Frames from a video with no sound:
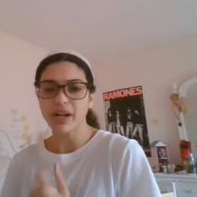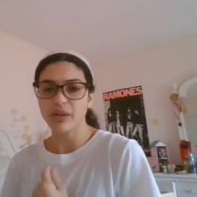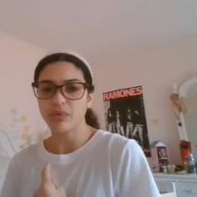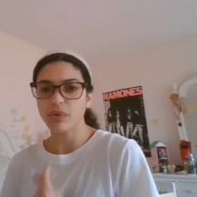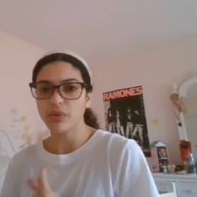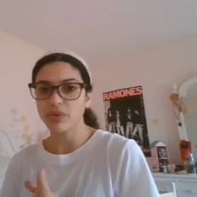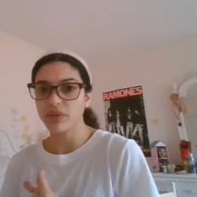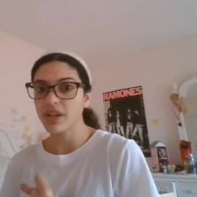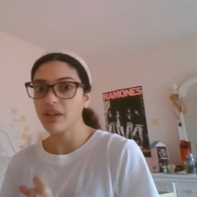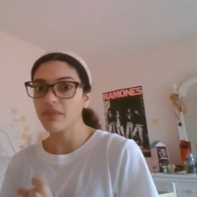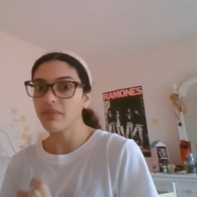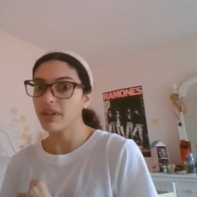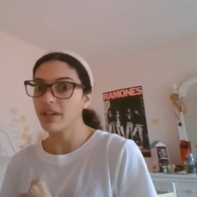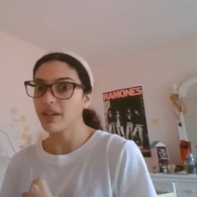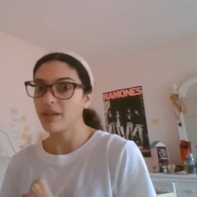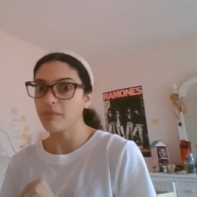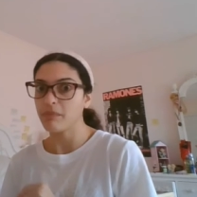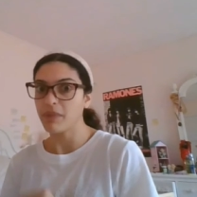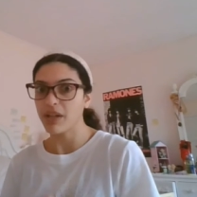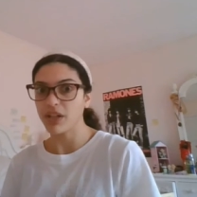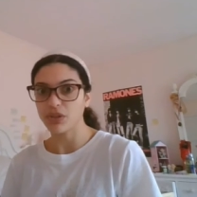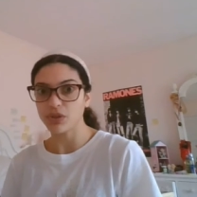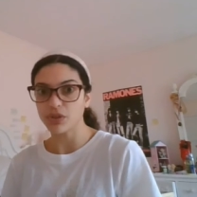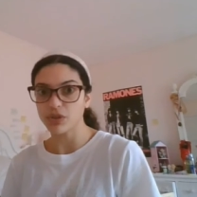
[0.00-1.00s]
I won't give any
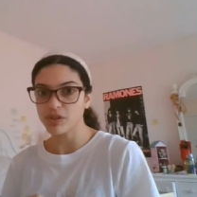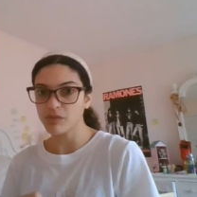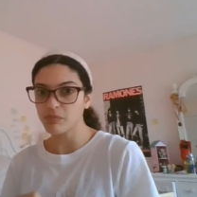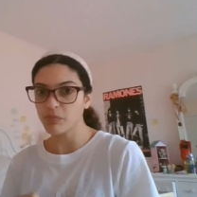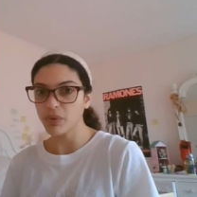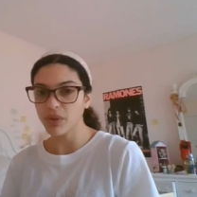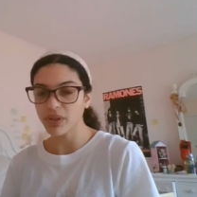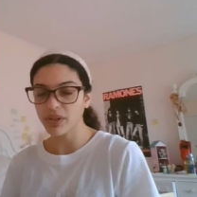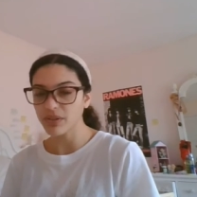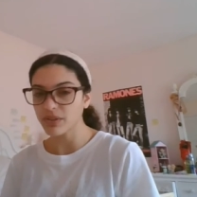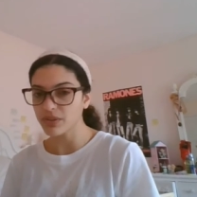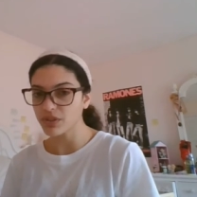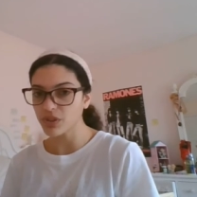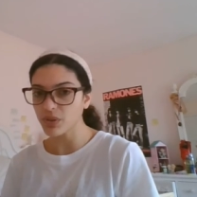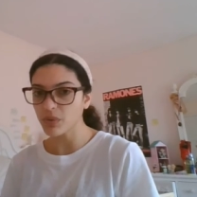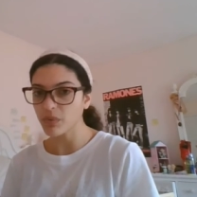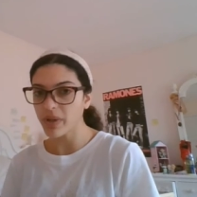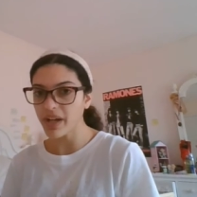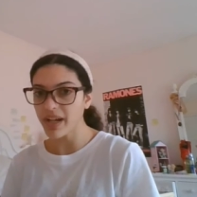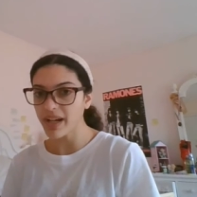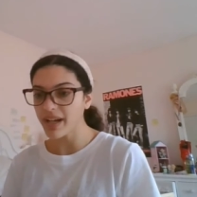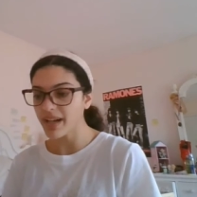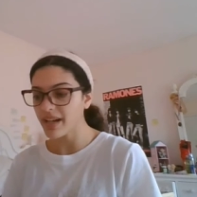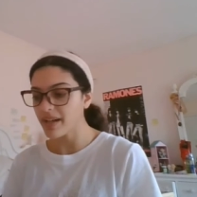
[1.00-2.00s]
major spoilers
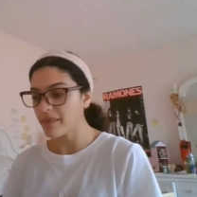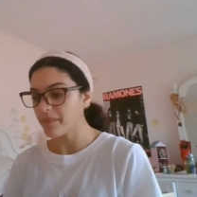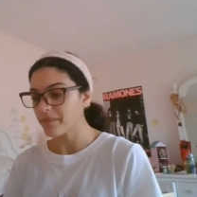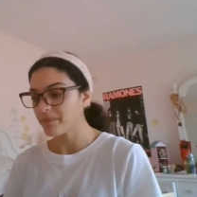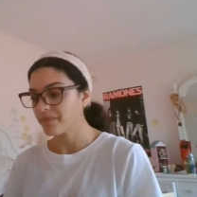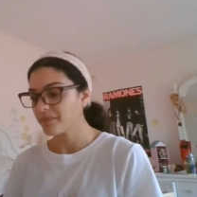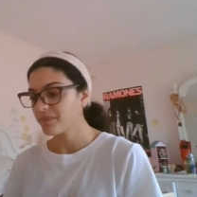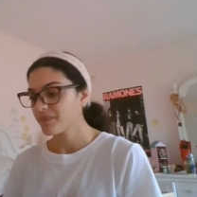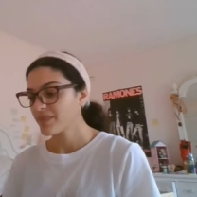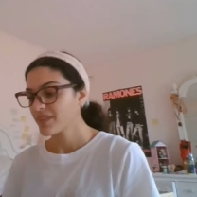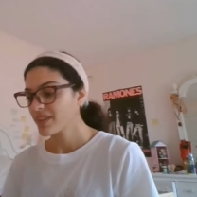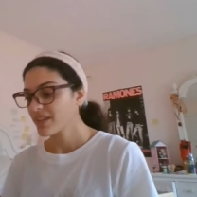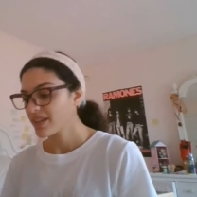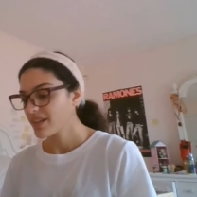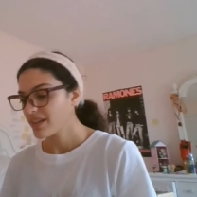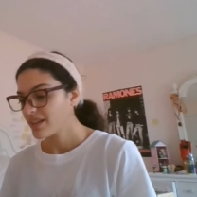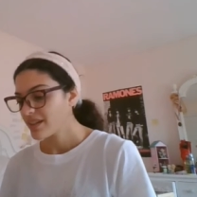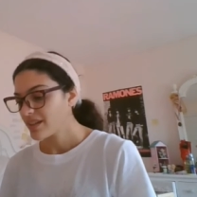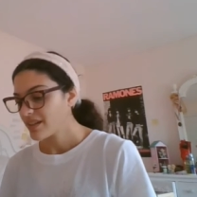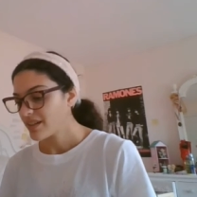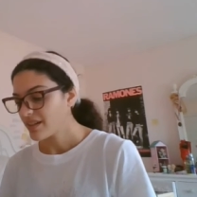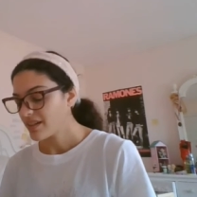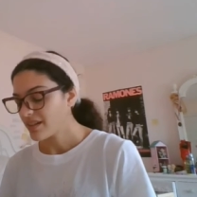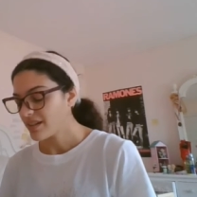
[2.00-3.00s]
away.
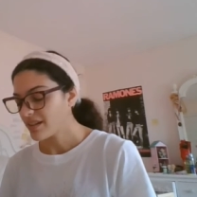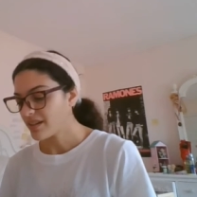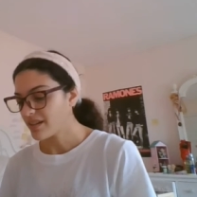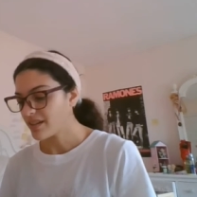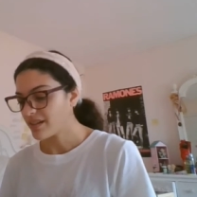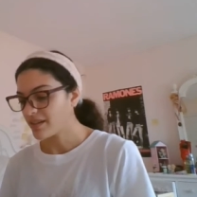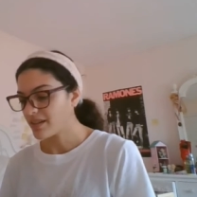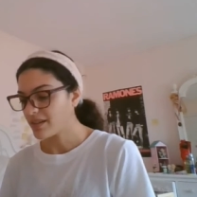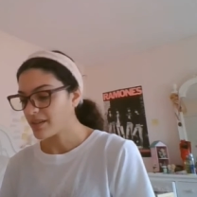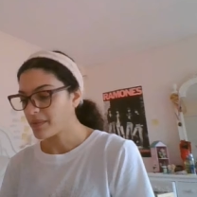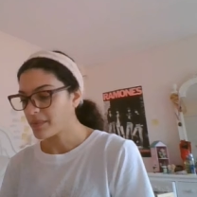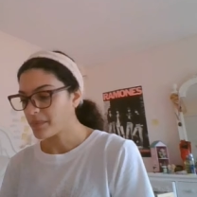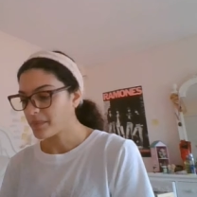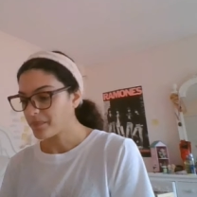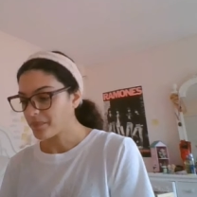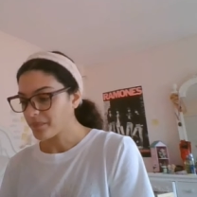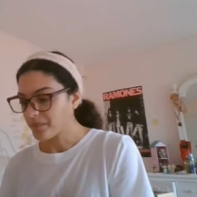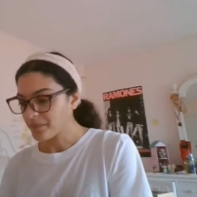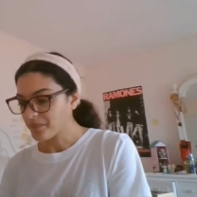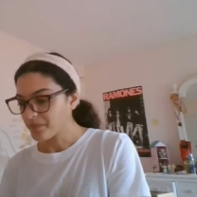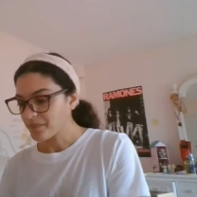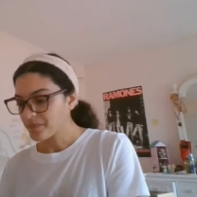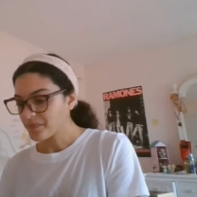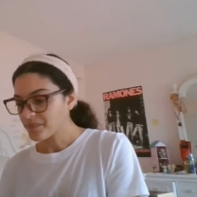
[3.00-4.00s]

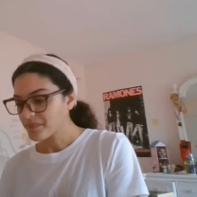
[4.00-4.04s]
Um,